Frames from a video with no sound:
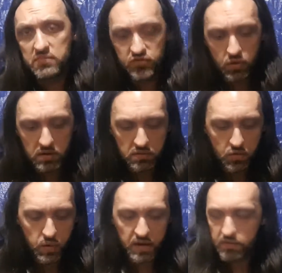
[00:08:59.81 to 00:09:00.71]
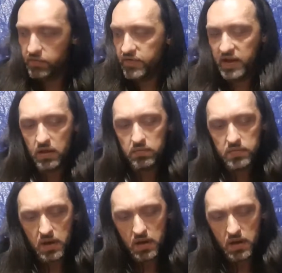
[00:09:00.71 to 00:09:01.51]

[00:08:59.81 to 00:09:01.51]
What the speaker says: Short, quick video.